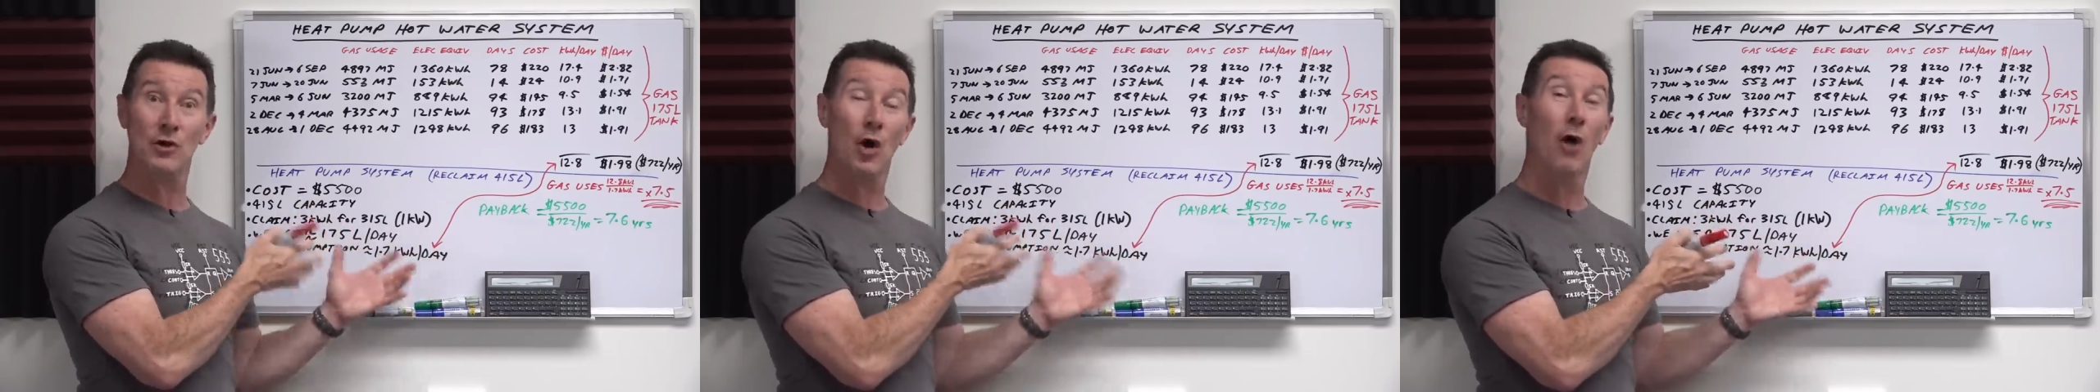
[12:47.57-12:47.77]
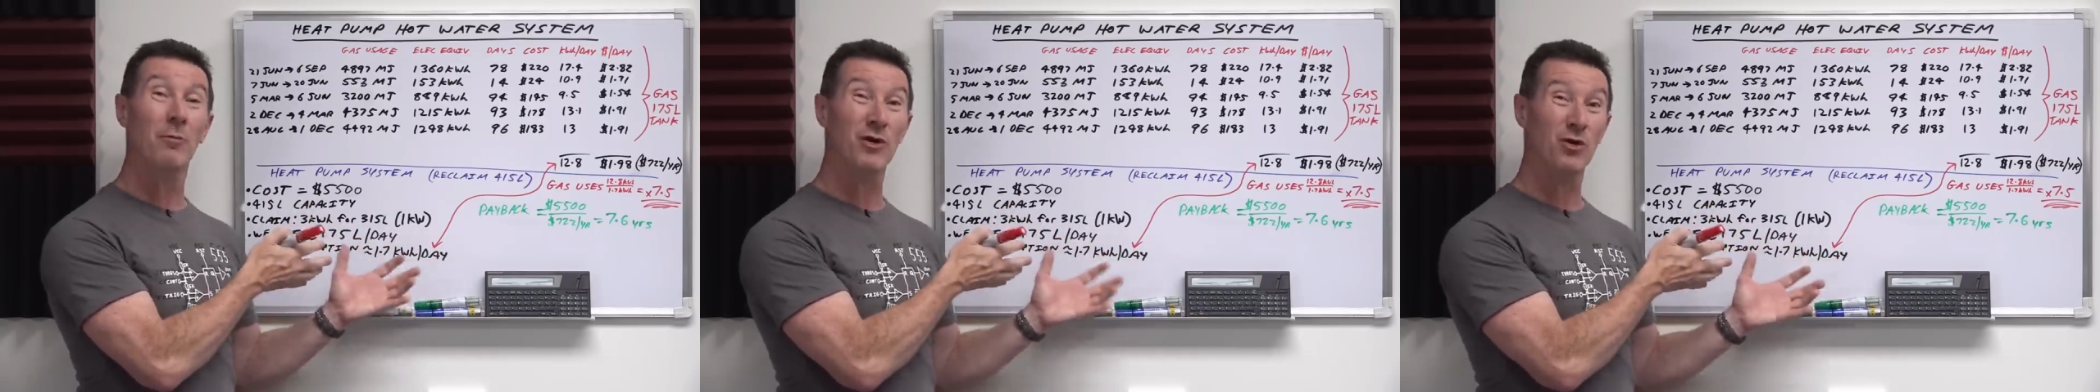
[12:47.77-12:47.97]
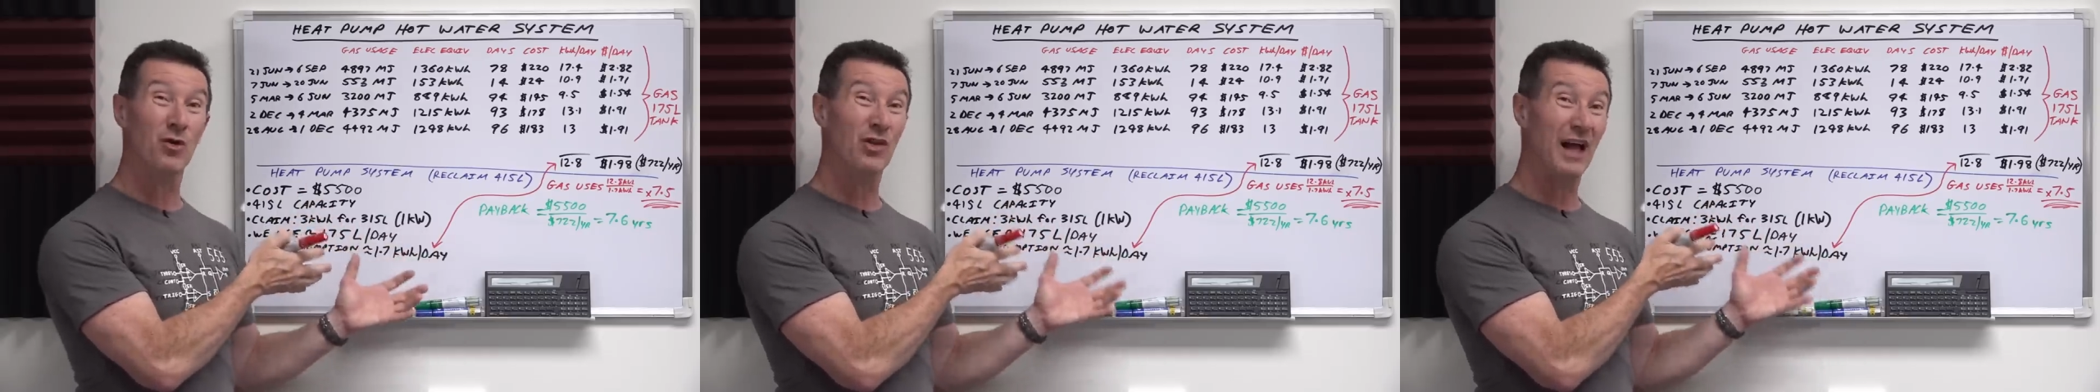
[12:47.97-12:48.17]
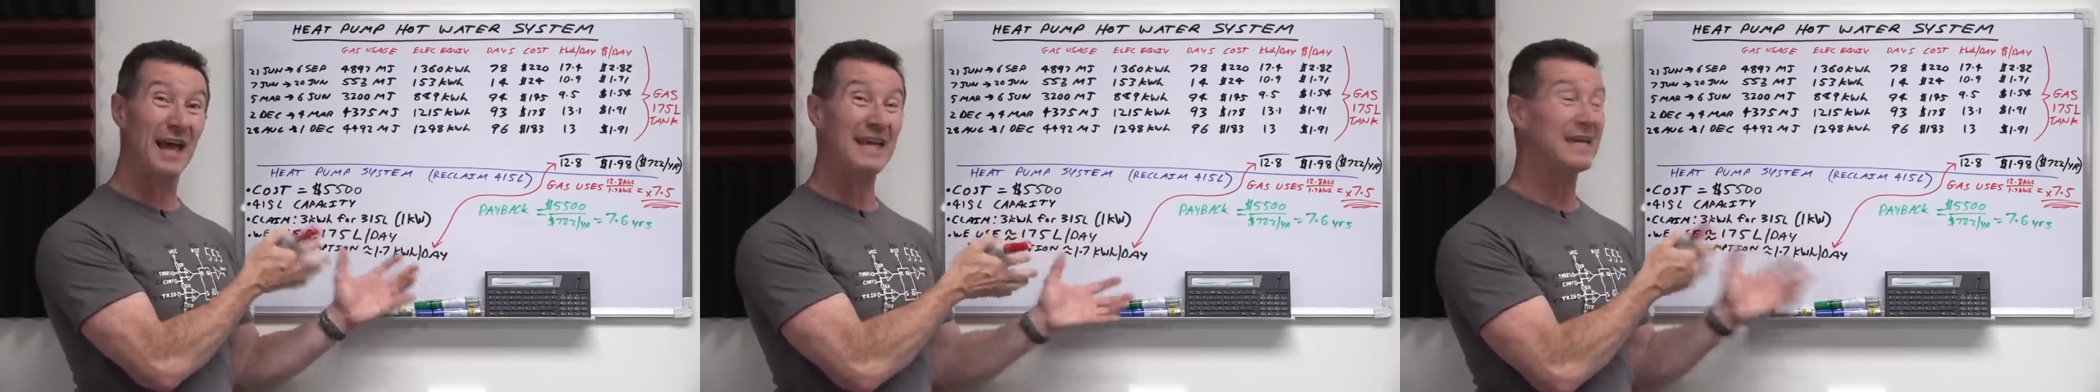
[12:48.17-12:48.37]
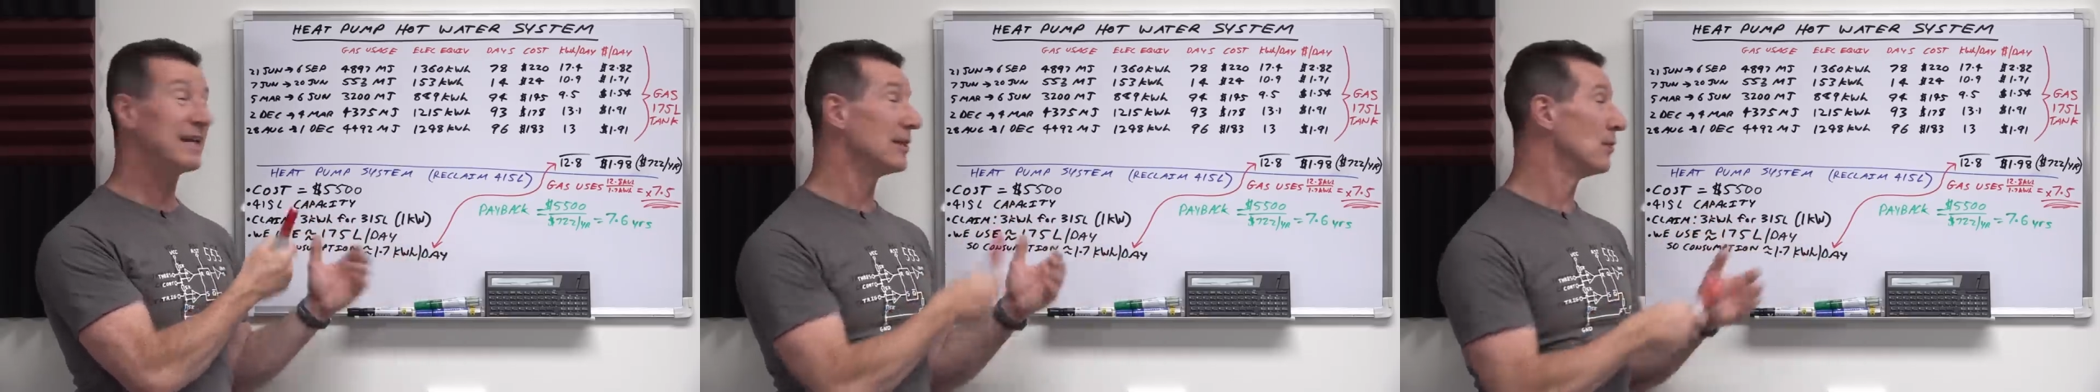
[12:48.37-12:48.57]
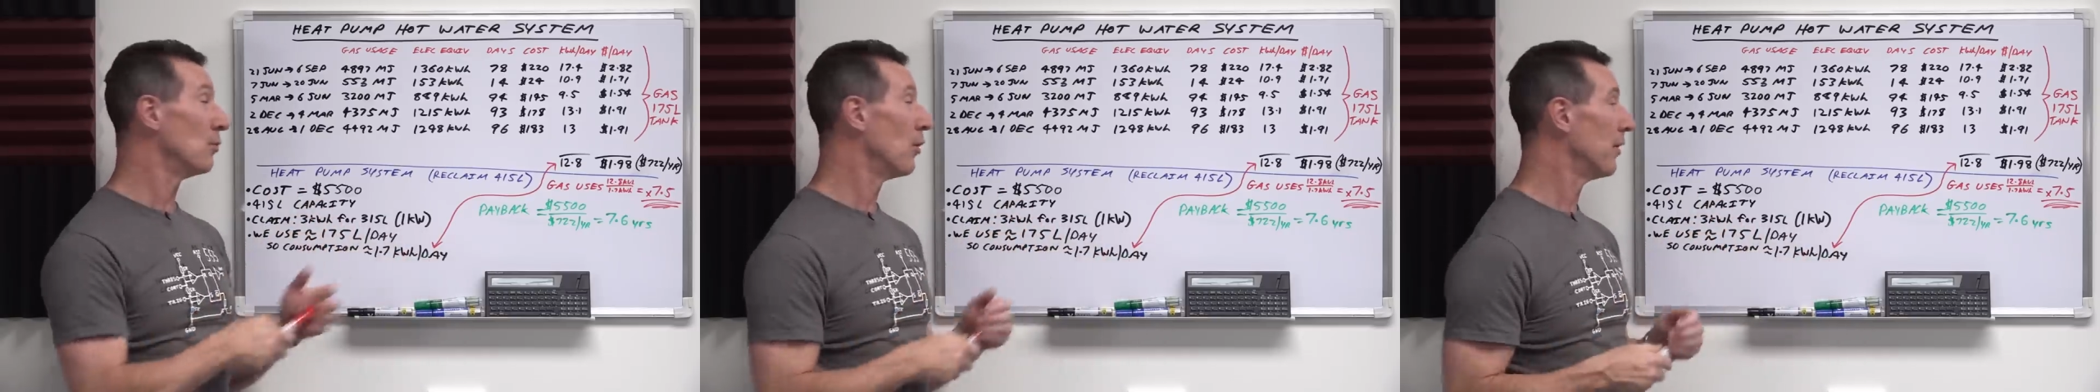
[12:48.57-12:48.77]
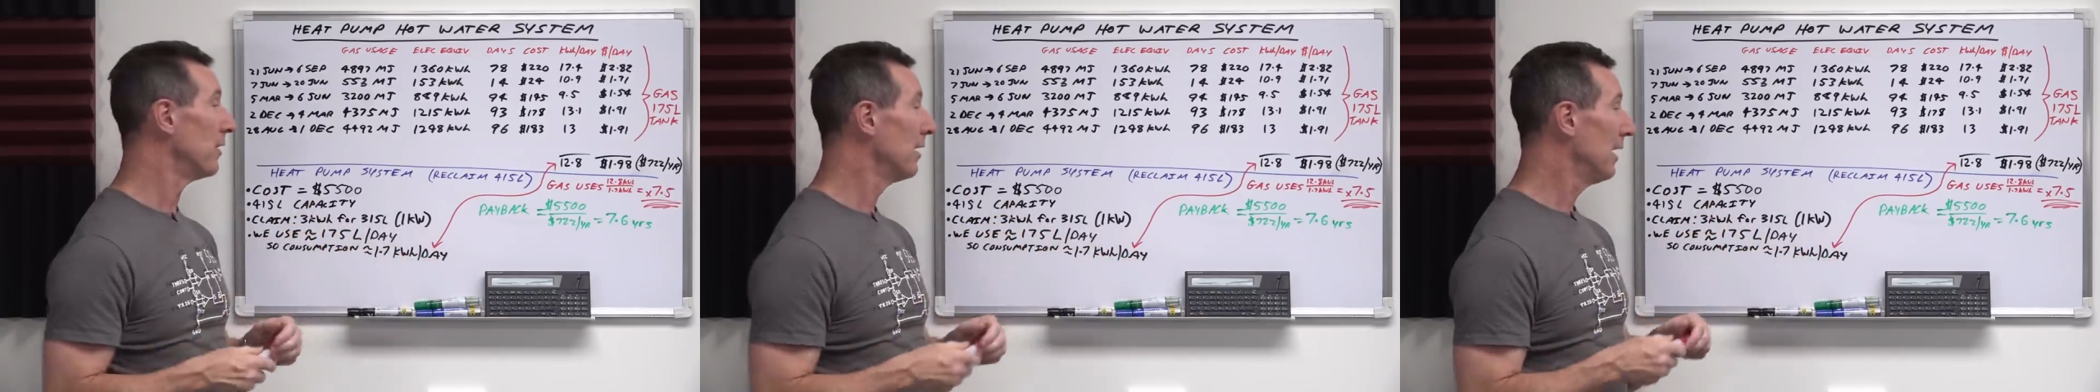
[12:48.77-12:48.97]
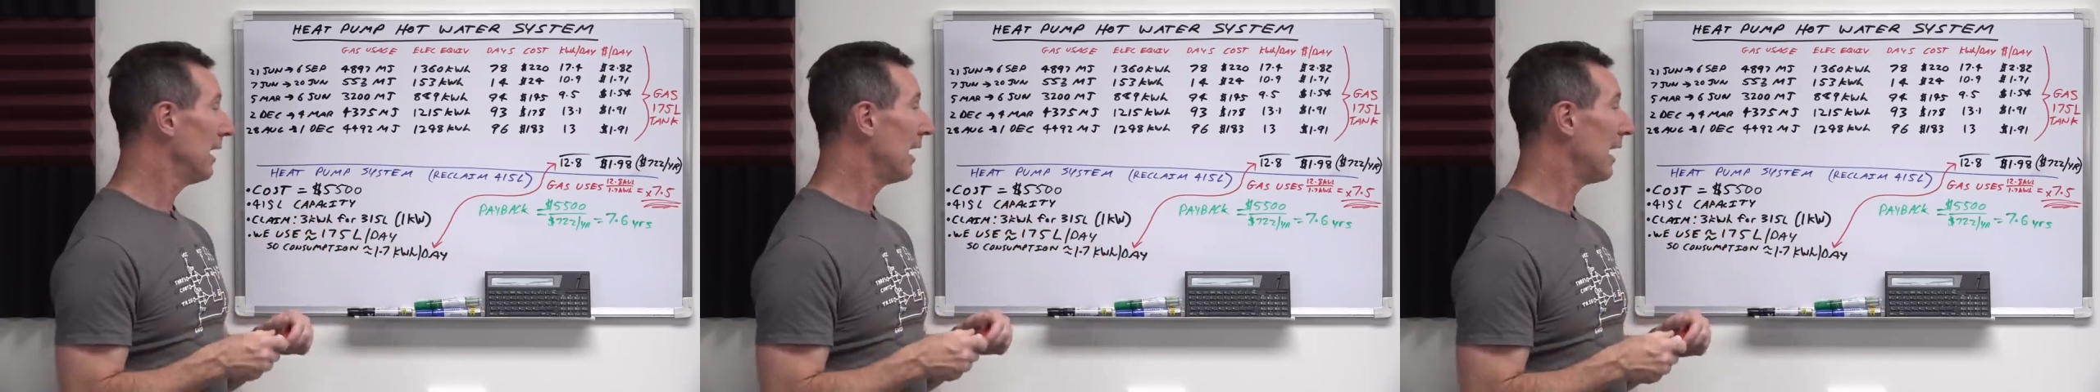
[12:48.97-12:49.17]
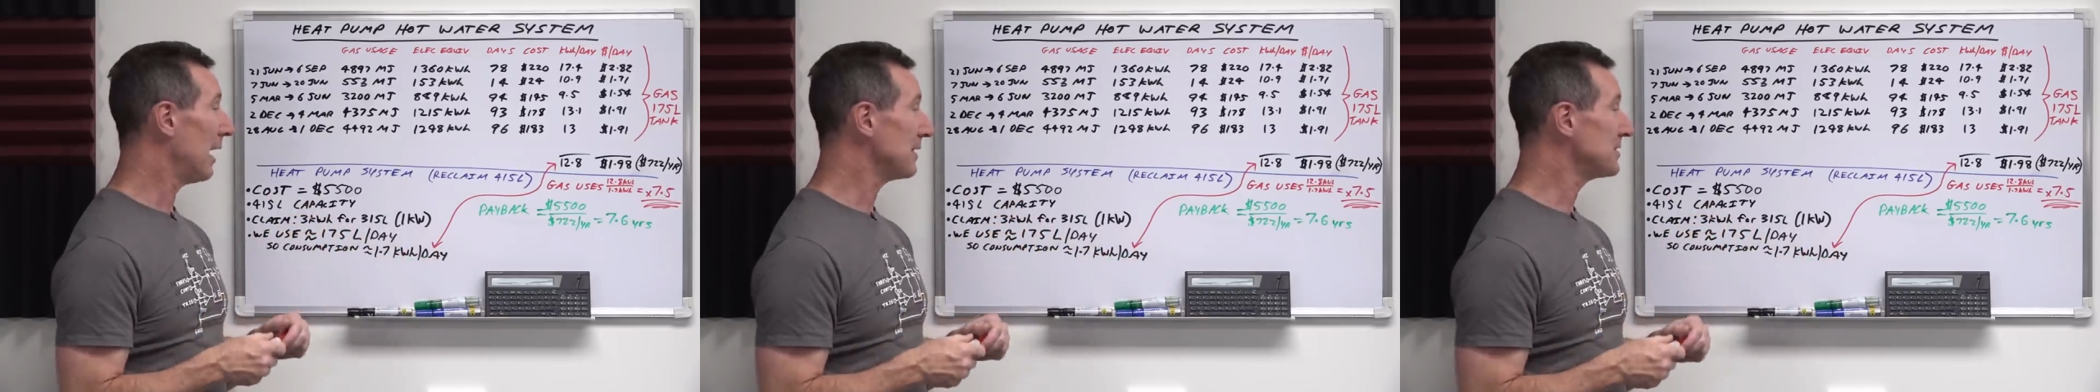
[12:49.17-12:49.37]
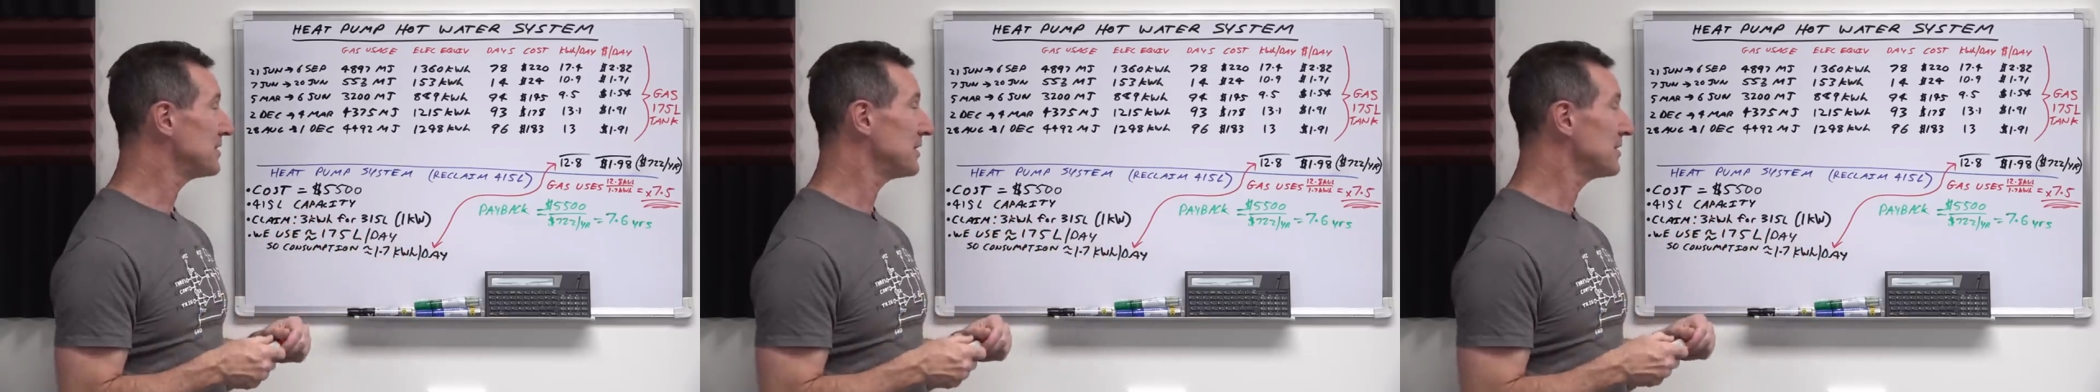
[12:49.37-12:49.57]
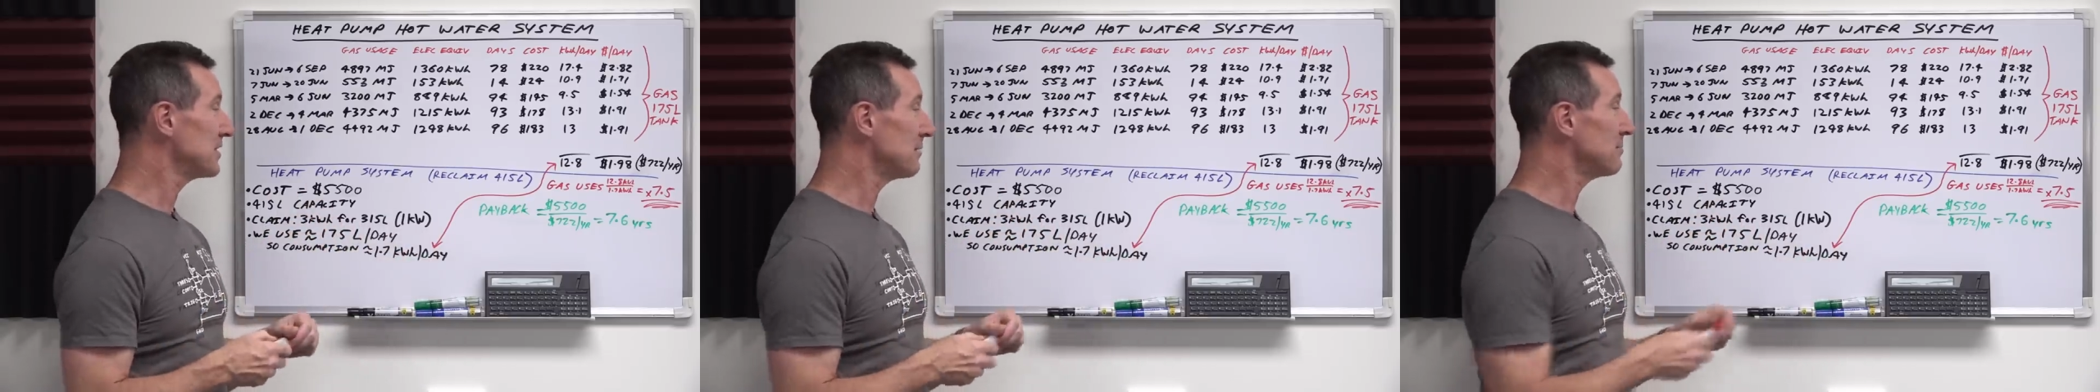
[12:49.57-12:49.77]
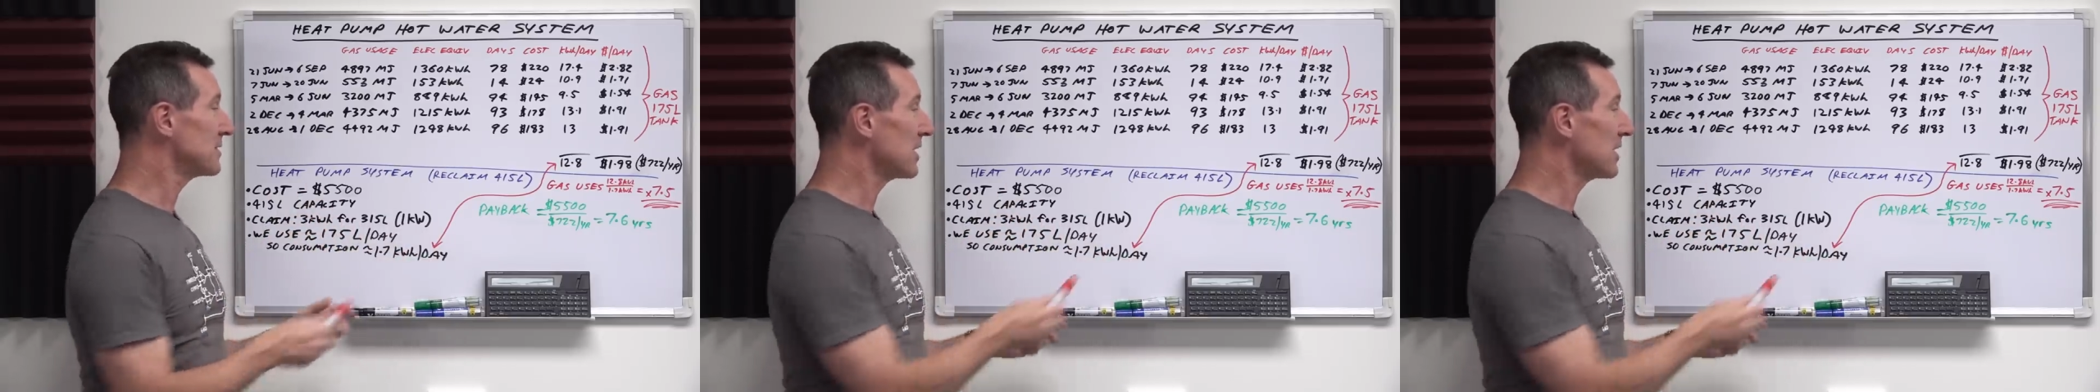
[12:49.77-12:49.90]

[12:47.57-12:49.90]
nominal 8 kilowatt system.